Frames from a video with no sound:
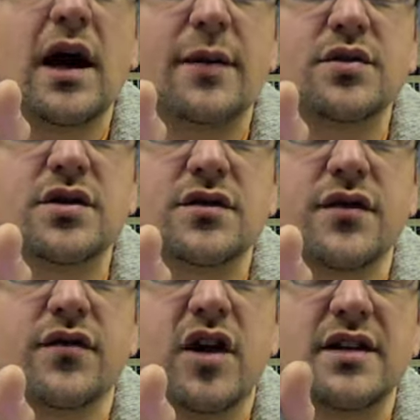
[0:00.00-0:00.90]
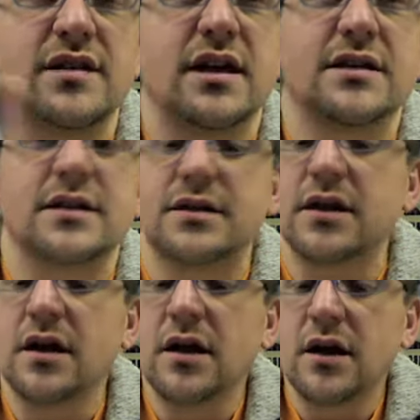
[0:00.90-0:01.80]
options for font sizes,
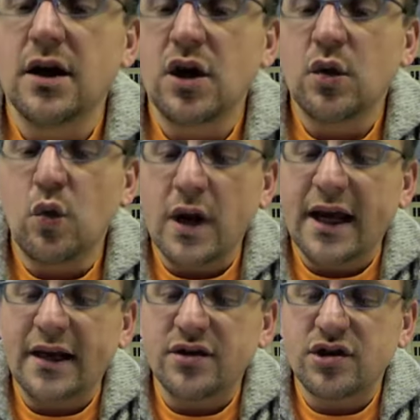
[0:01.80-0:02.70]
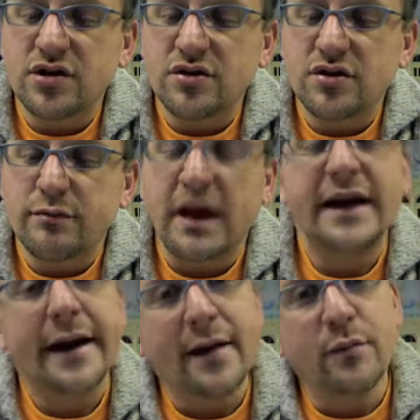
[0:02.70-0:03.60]
which might
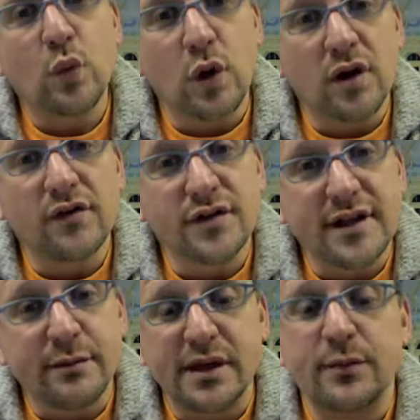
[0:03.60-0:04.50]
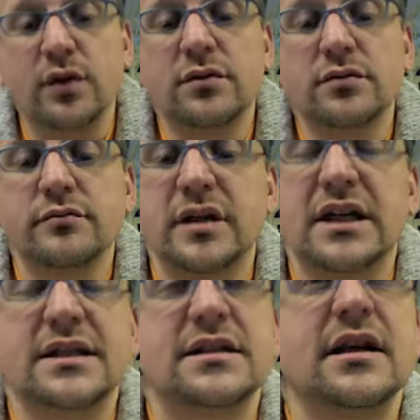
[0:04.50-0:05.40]
not work for some people
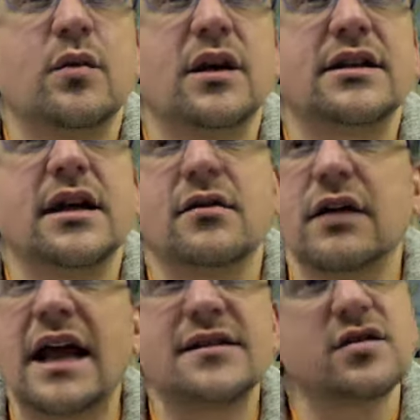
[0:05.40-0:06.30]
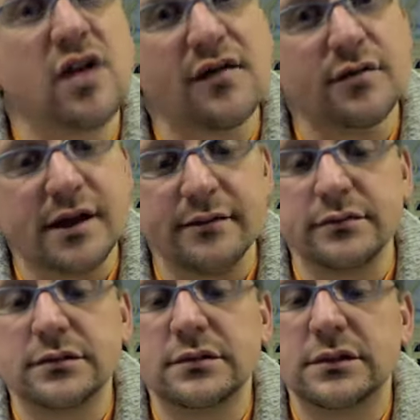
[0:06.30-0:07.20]
because they want to take their glasses off to read.
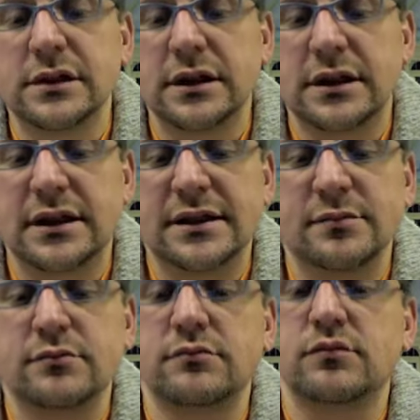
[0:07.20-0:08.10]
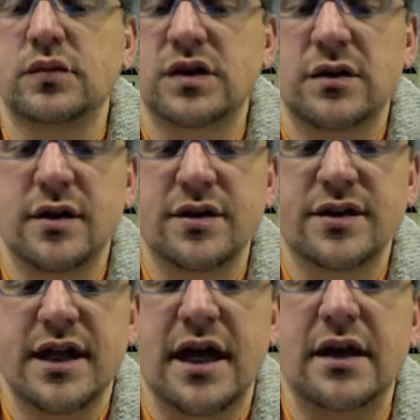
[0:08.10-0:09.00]
So there's
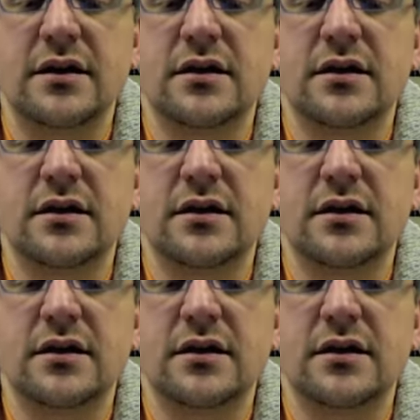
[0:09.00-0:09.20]
that.